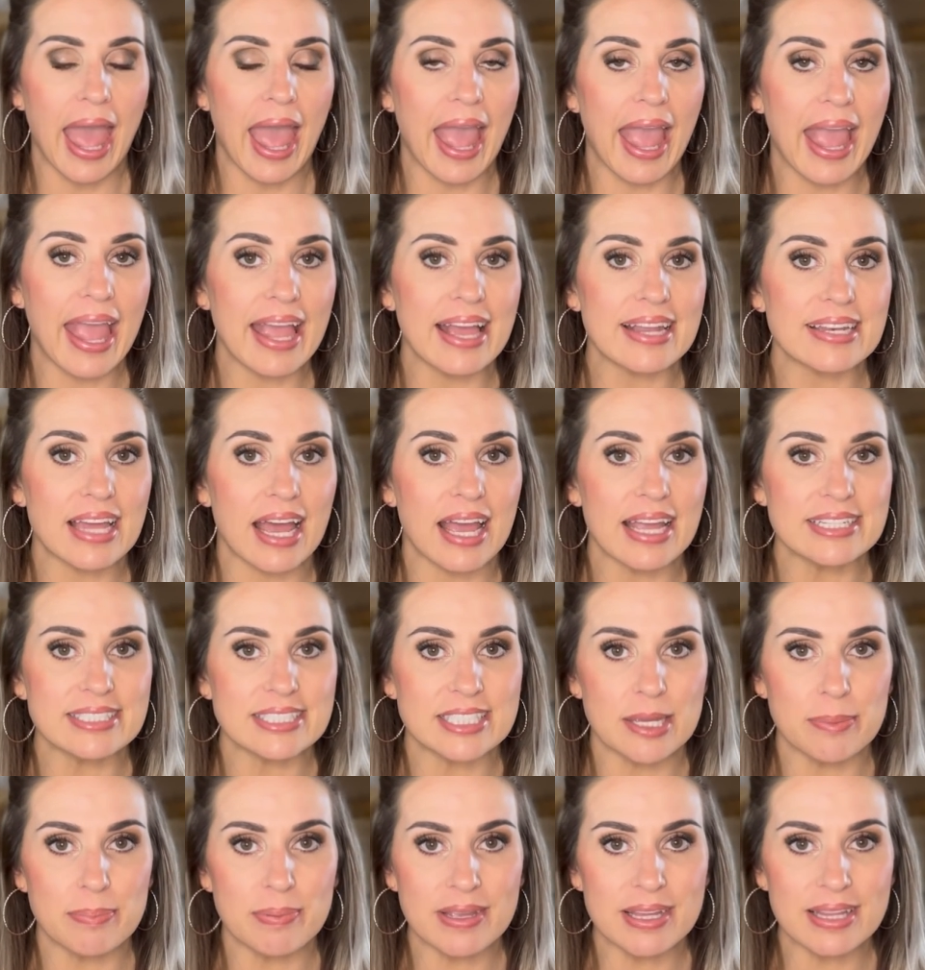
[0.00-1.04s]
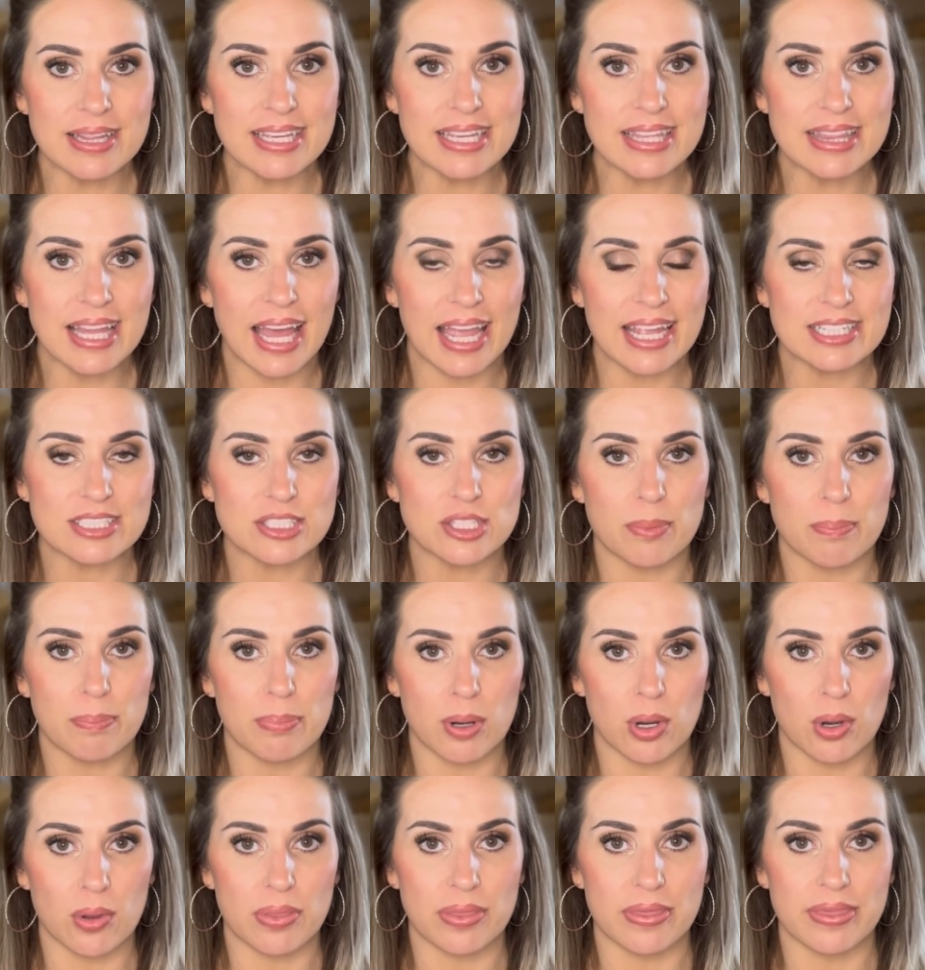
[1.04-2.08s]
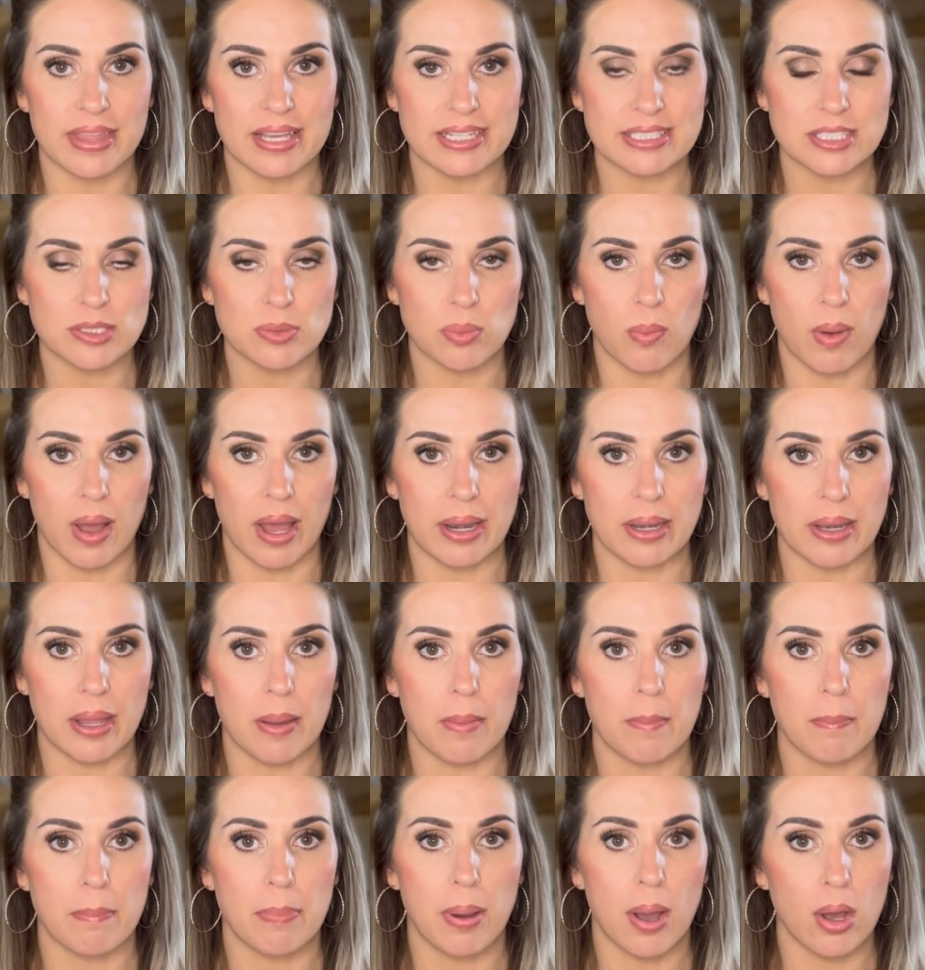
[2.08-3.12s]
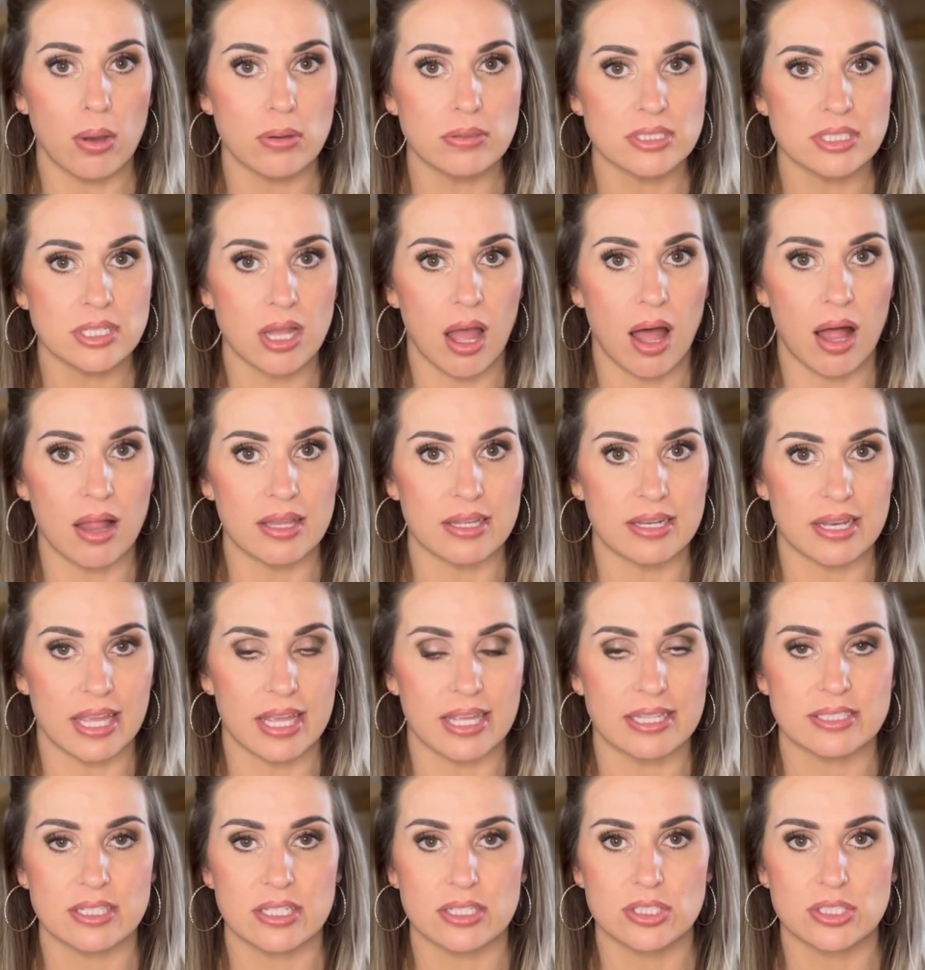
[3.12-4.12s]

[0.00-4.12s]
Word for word: And I typically like to burn this one post holidays.